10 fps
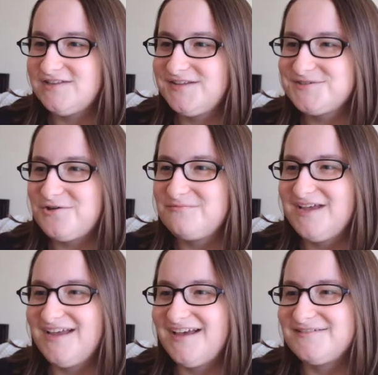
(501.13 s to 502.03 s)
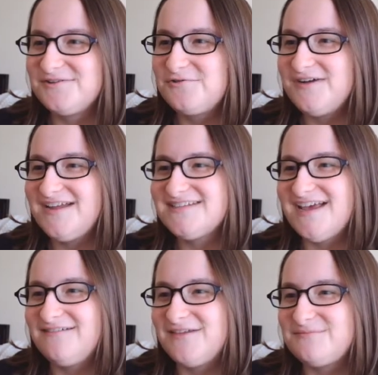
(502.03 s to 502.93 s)
She then told me I had no right to
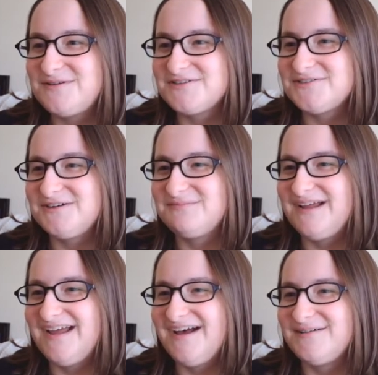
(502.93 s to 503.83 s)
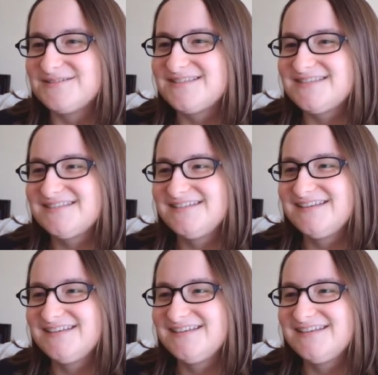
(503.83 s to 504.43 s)
have that picture in my house.